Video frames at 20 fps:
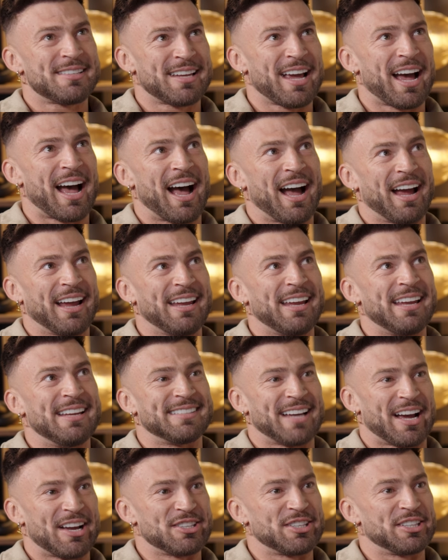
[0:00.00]
guy is
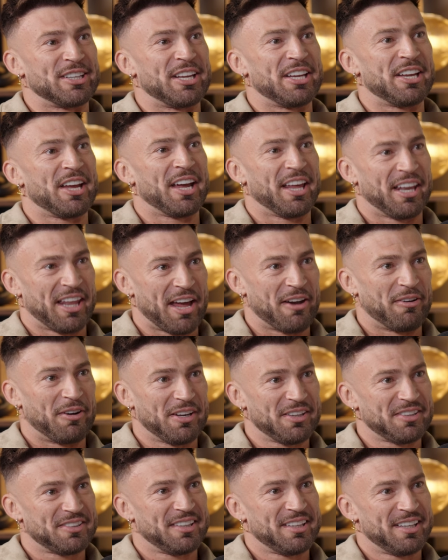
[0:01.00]
actually
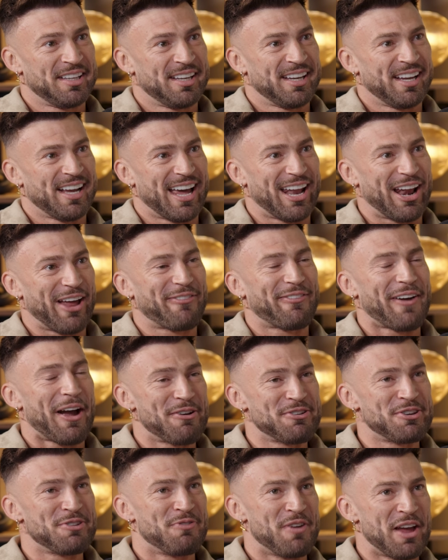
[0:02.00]
hilarious. And I
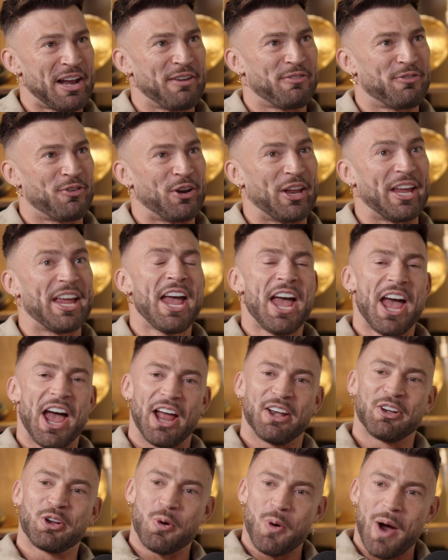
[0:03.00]
found you really funny
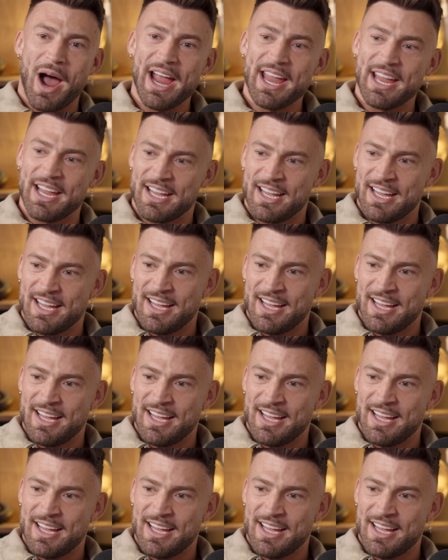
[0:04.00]
and quite...